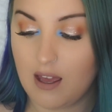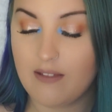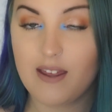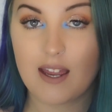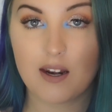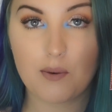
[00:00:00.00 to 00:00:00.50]
And
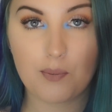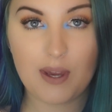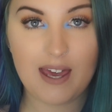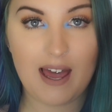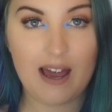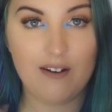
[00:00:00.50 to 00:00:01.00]
then
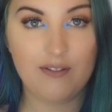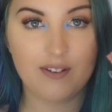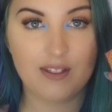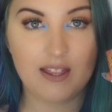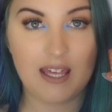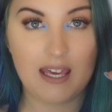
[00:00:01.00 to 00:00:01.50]
we have
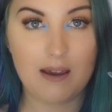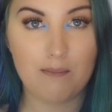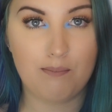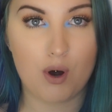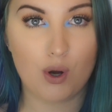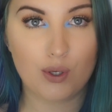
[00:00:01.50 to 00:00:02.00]
the
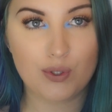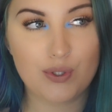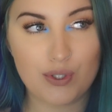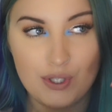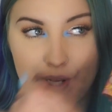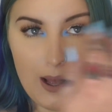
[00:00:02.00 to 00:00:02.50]

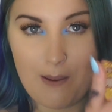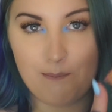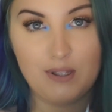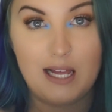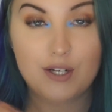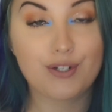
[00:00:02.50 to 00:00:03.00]
boxed
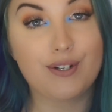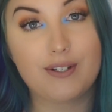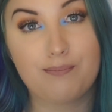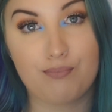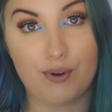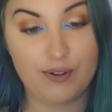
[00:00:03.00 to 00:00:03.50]

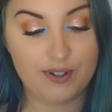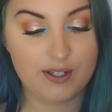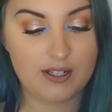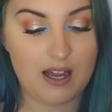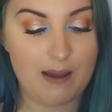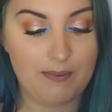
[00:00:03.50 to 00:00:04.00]
blushes,
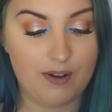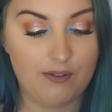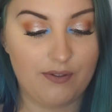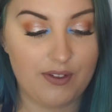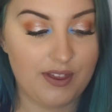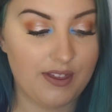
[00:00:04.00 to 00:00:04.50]
bronzers type
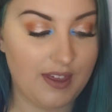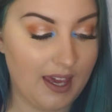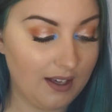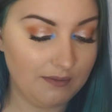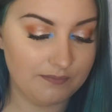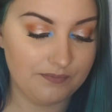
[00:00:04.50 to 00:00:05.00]
of
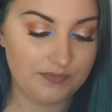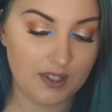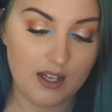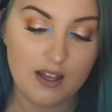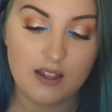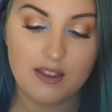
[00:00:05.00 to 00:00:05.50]
thing.
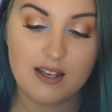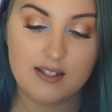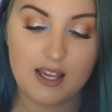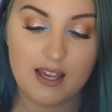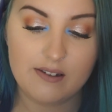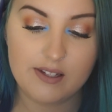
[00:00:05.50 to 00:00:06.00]
This
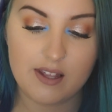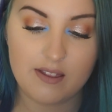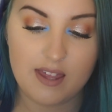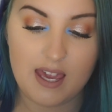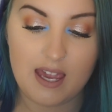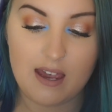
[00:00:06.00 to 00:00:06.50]
is
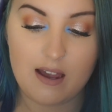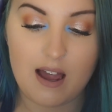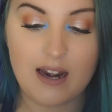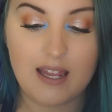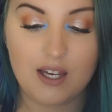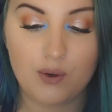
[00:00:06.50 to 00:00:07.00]
the
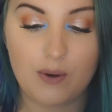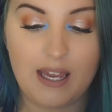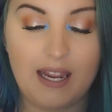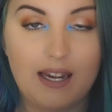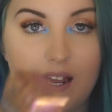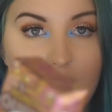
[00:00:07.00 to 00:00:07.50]
Honeyqueen